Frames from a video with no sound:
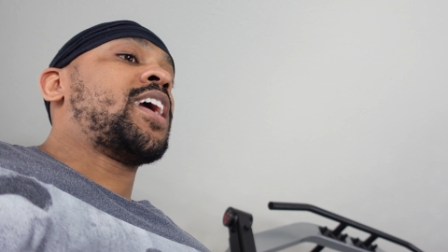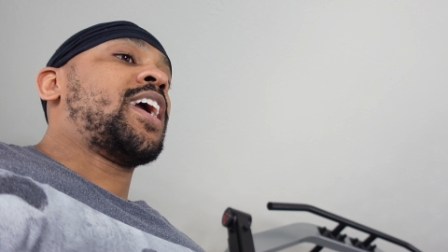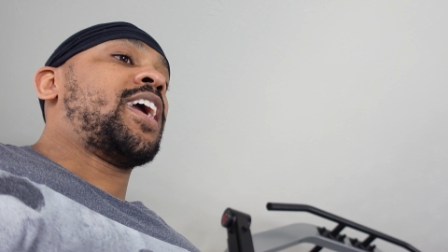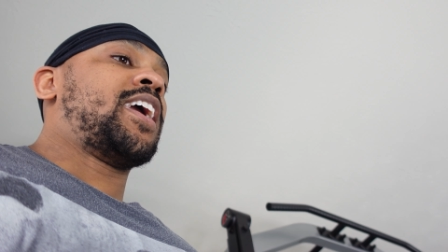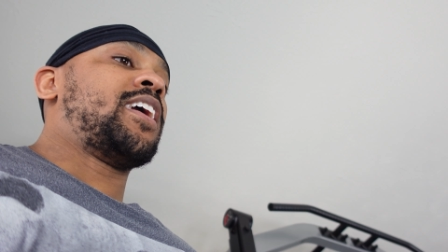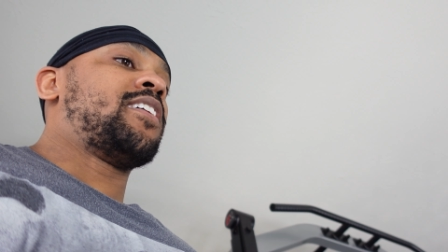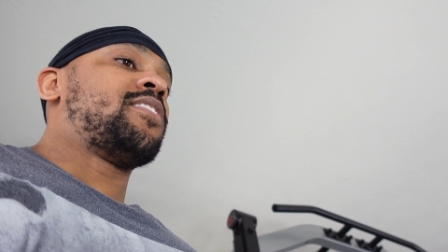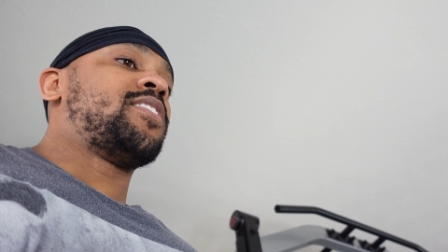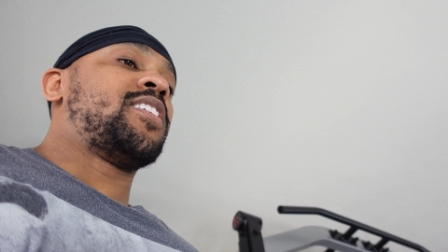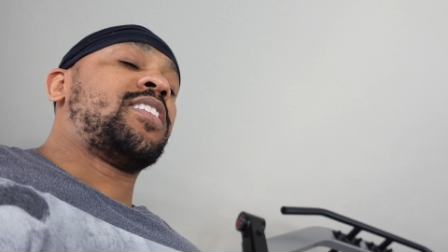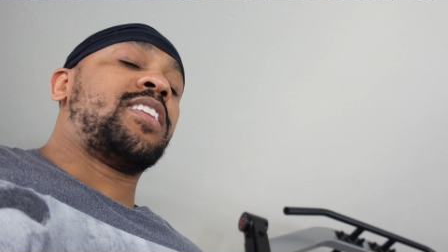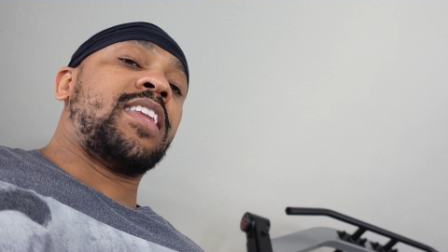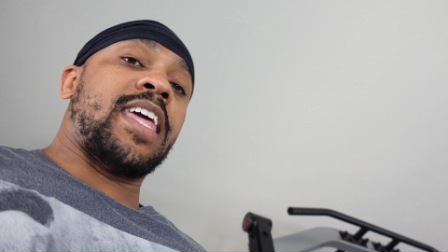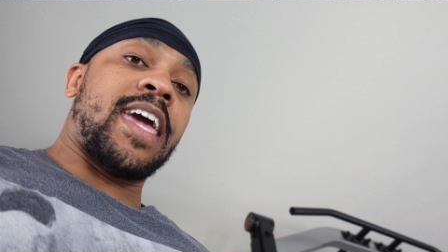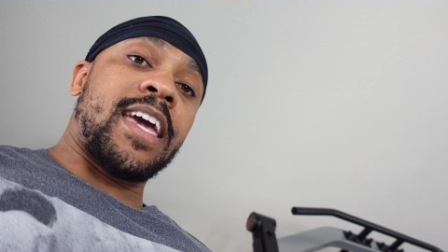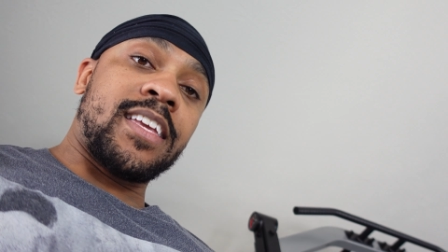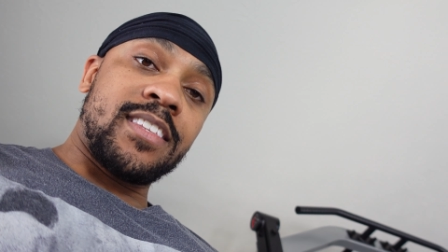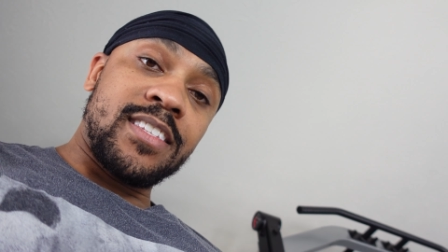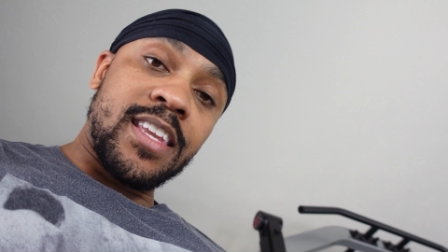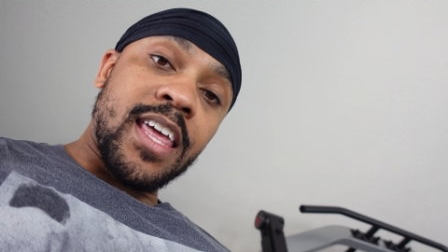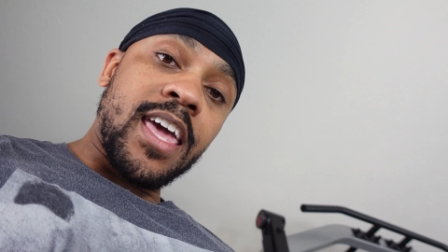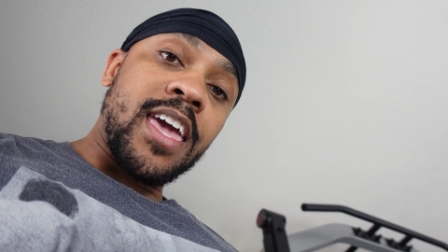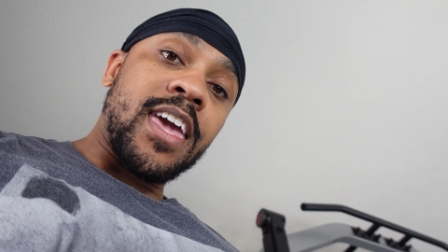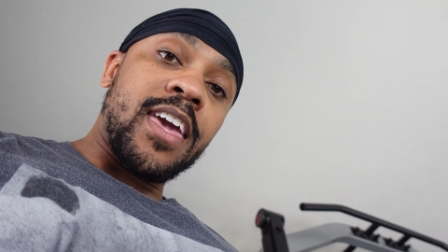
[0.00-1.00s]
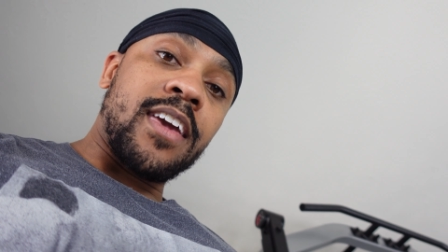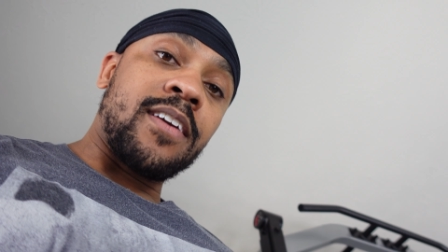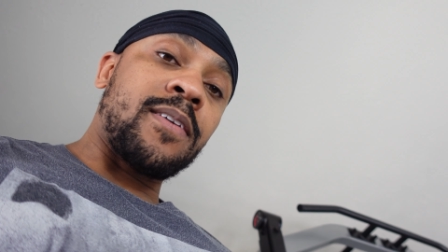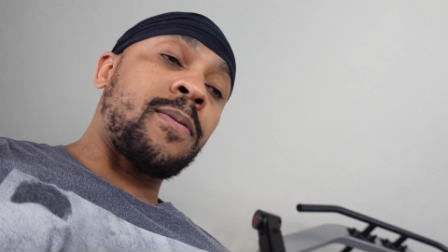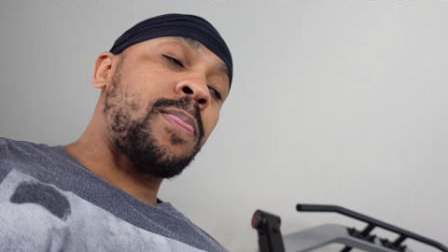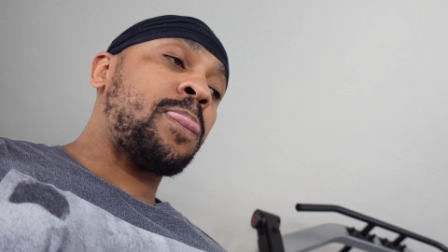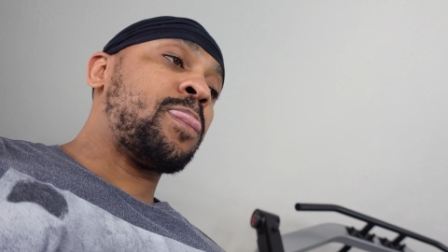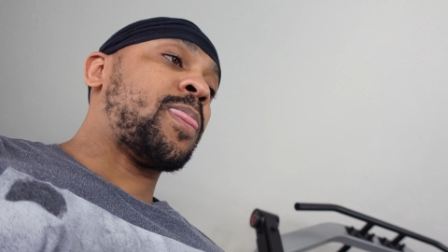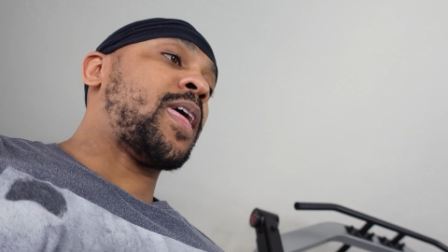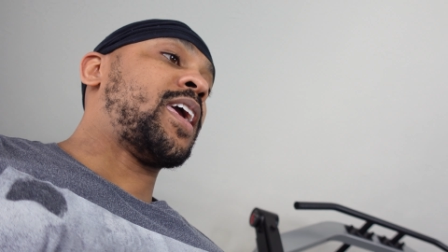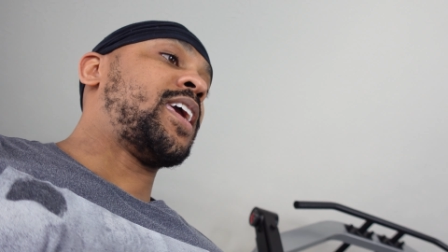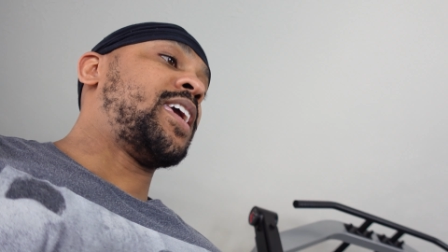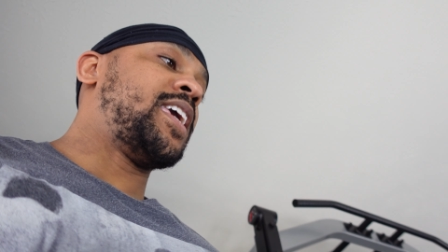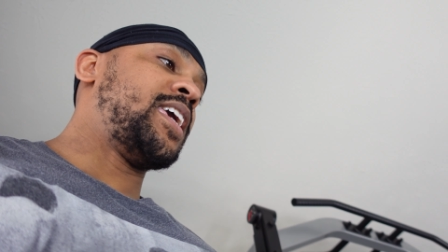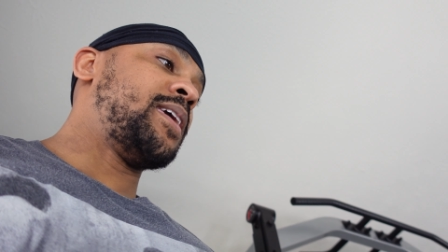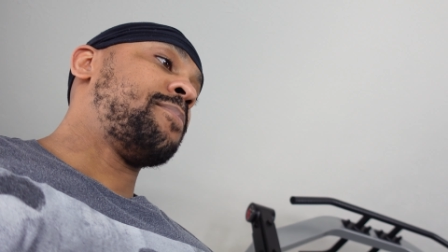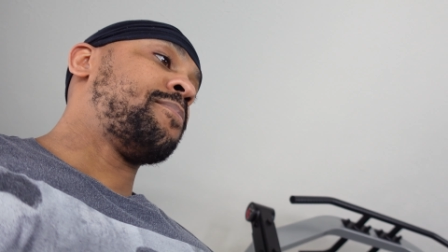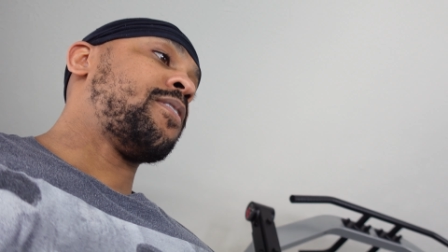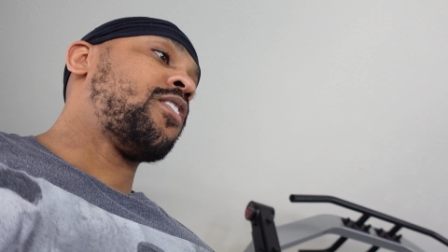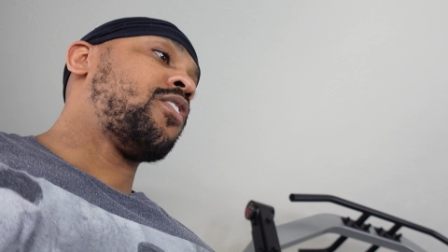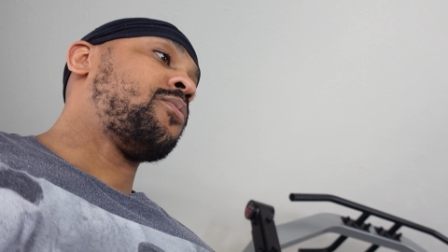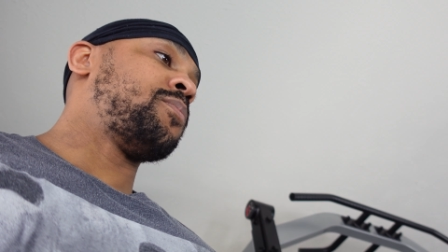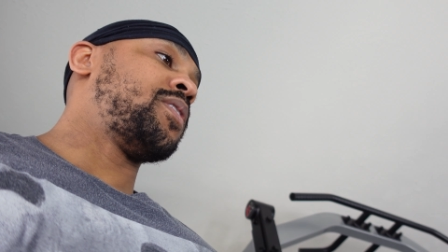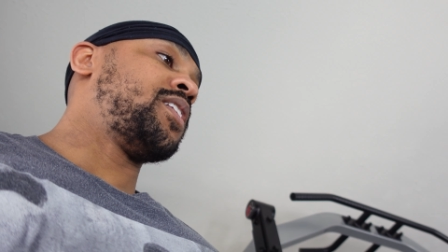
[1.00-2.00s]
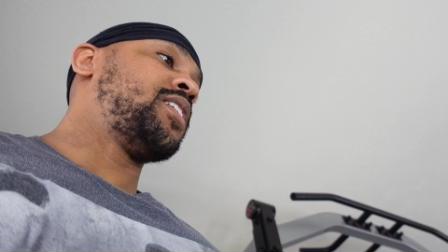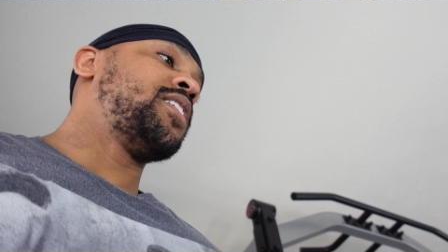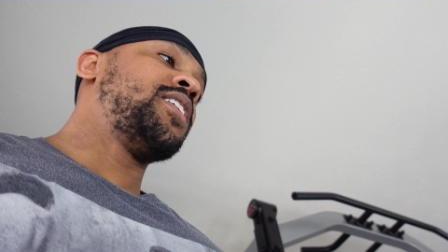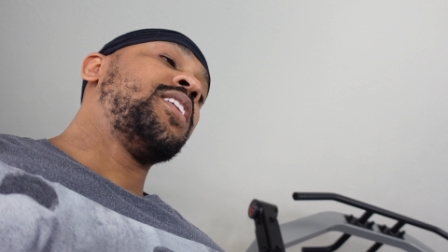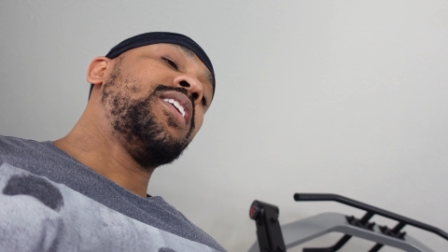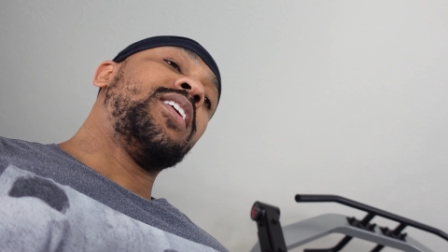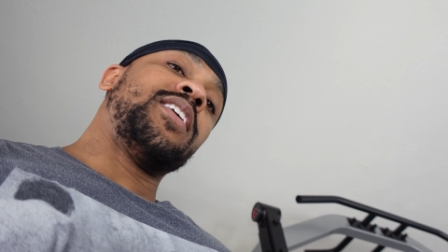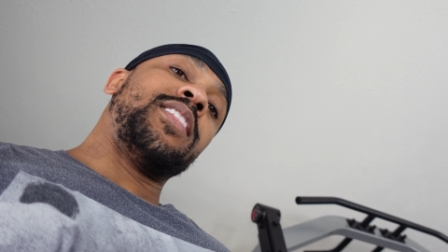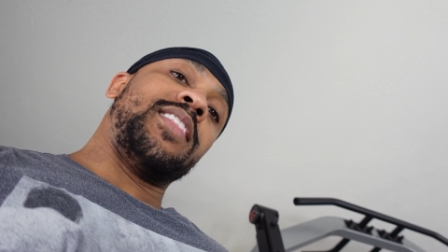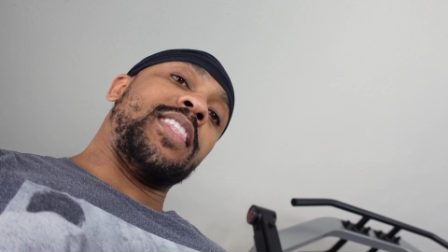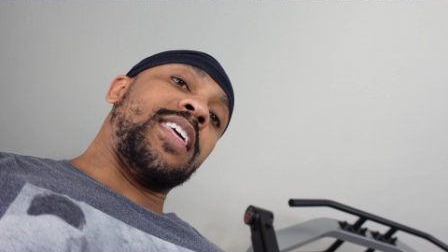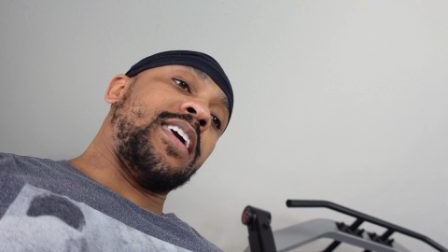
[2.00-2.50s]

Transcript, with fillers: and the next day they emailed me.